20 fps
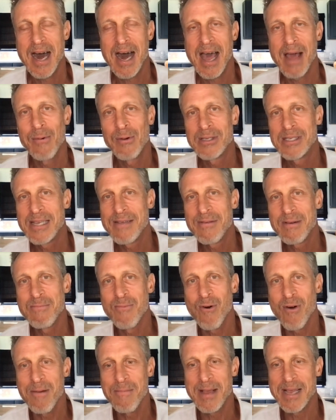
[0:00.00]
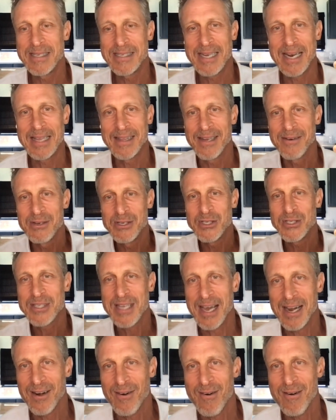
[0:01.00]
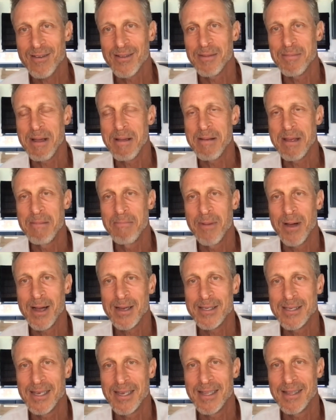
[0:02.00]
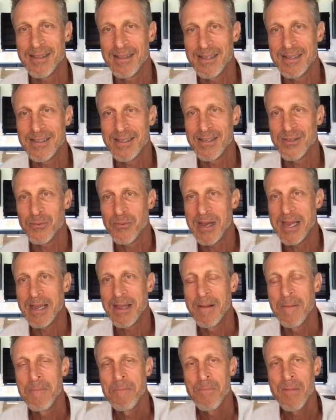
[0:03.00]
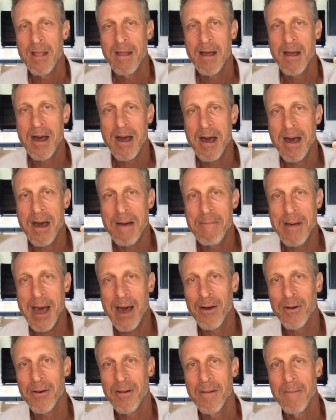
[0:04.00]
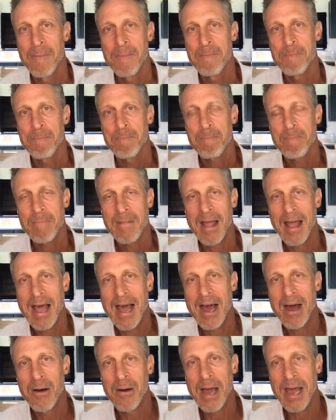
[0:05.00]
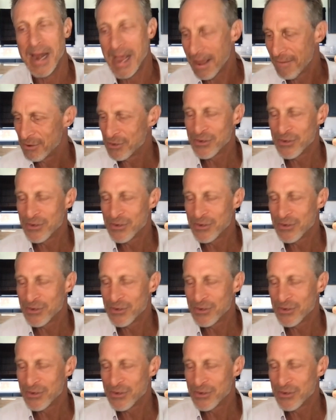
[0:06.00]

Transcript: Uh, and what's even more amazing, I literally just got an article in my inbox uh, this this week uh, about how, and